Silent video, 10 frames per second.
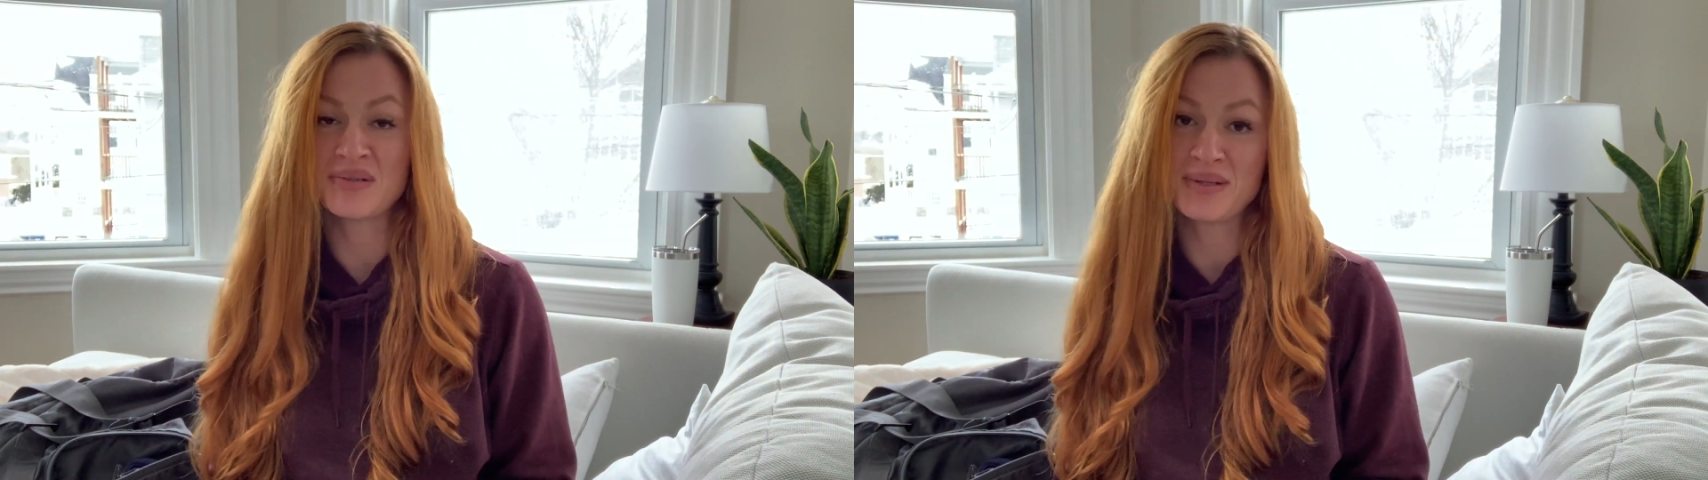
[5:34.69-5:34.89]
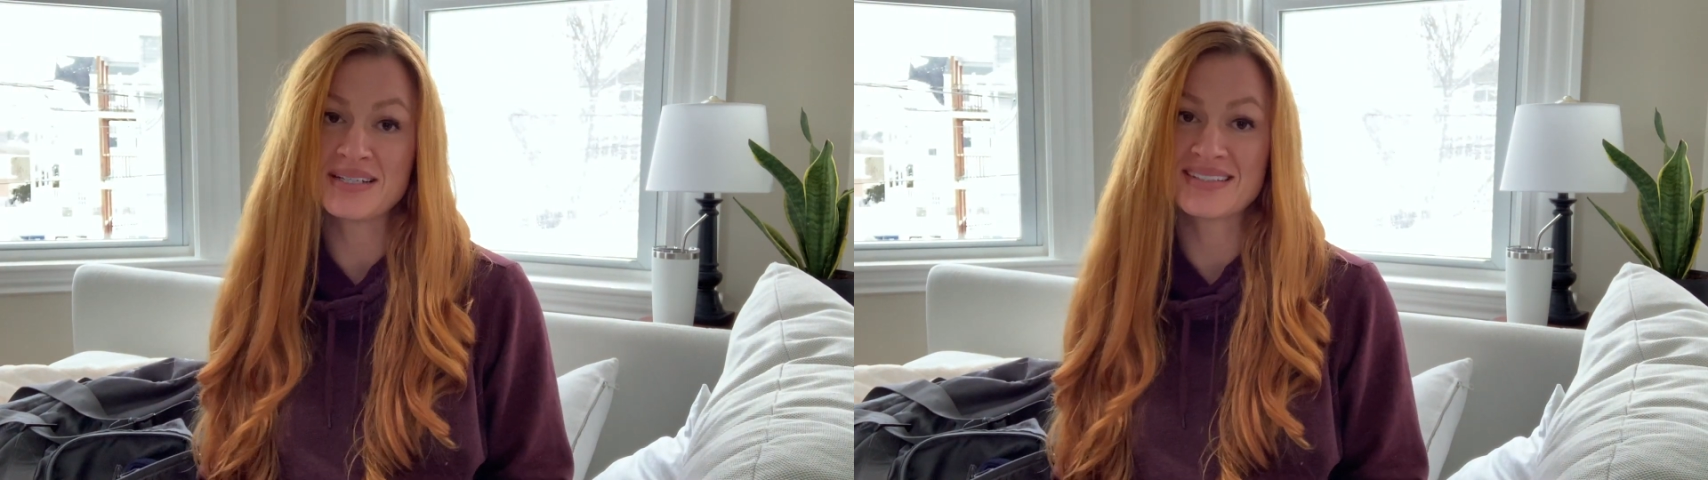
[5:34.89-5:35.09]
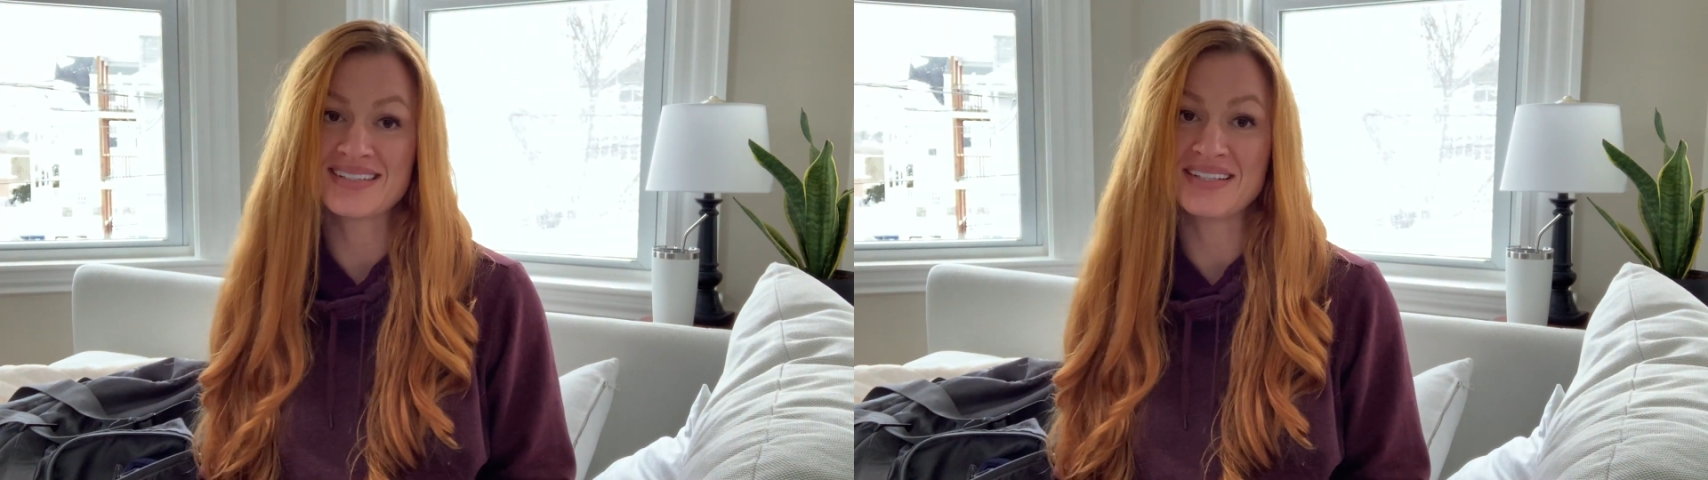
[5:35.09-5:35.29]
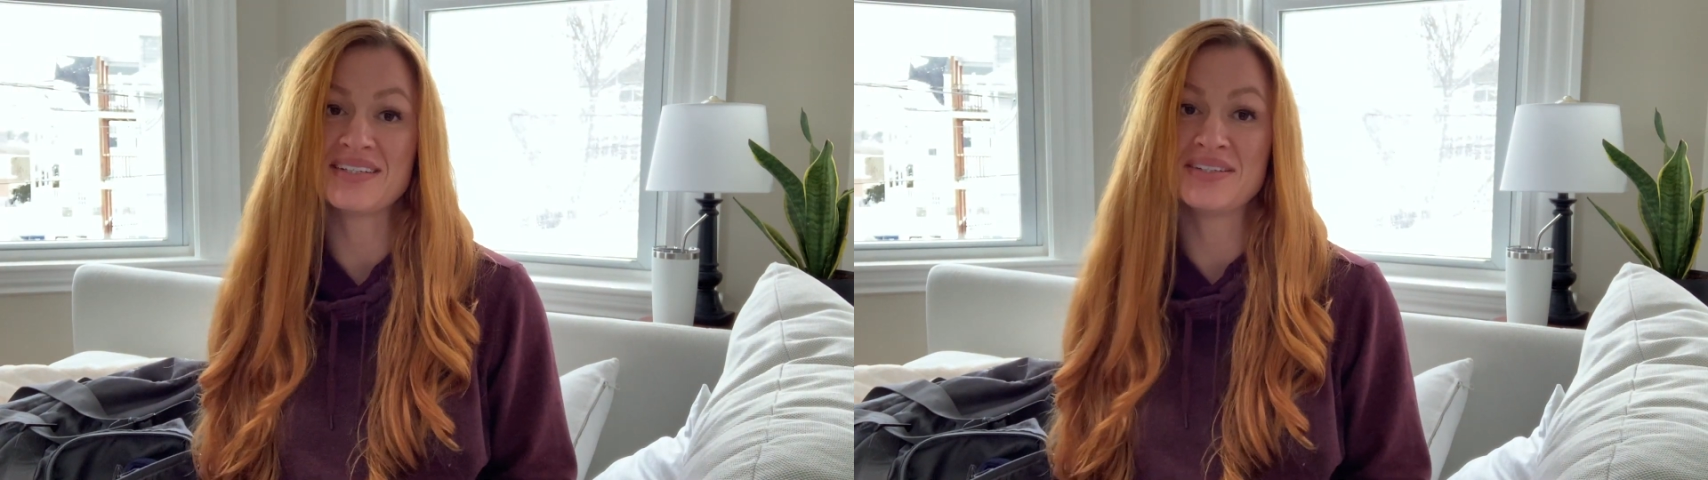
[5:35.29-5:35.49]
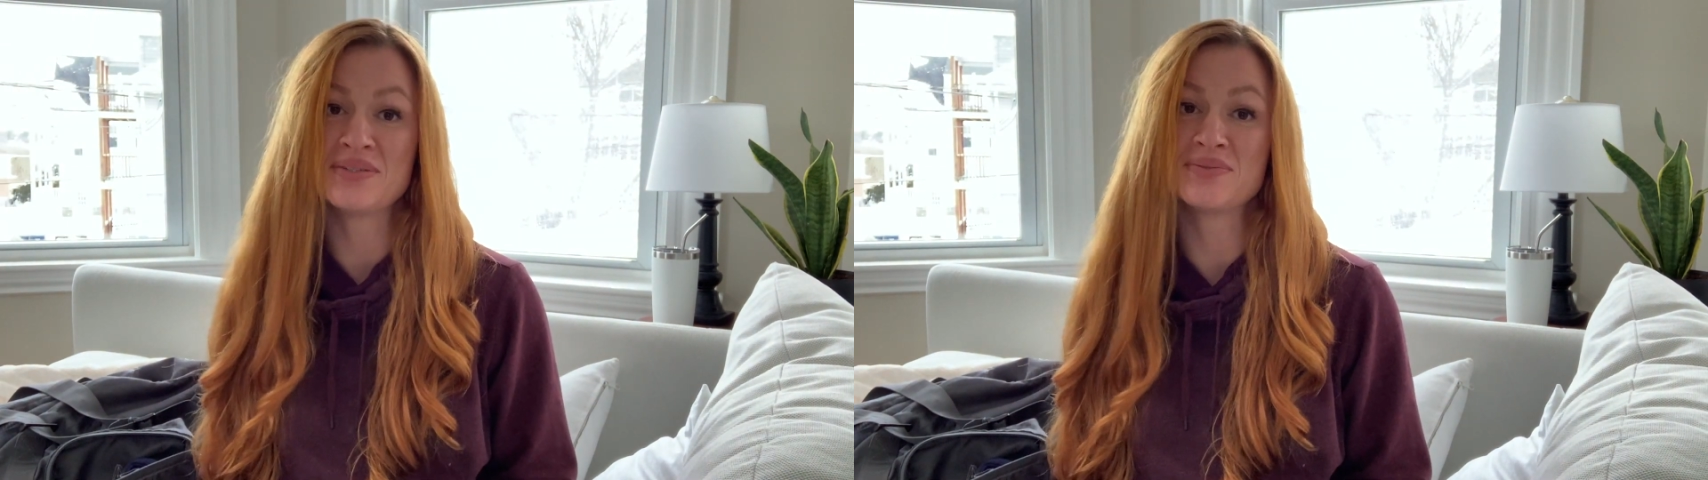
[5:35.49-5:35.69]
because
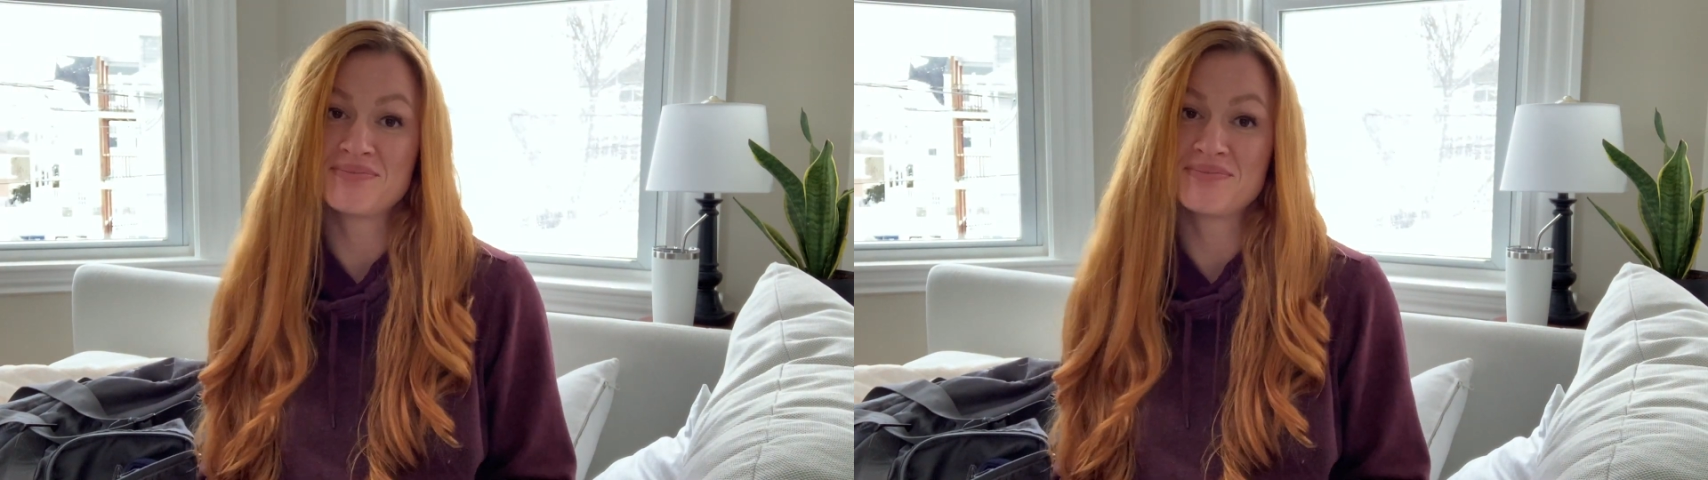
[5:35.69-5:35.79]
you